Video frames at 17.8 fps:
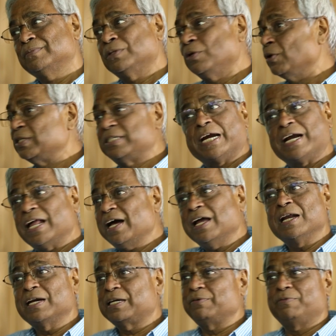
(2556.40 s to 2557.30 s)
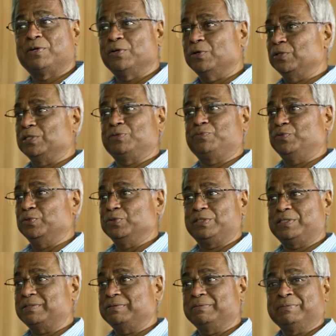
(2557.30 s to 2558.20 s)
There is data connectivity on these
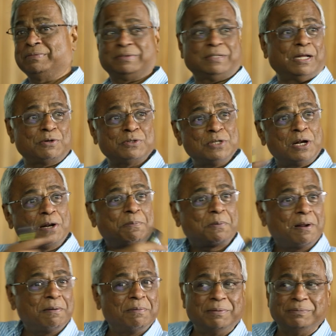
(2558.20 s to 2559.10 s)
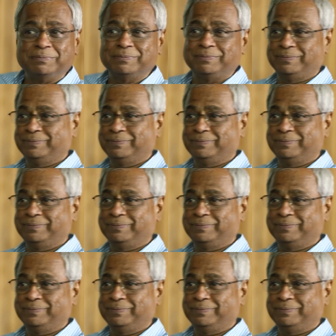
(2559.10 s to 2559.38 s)
phones, that was not a problem.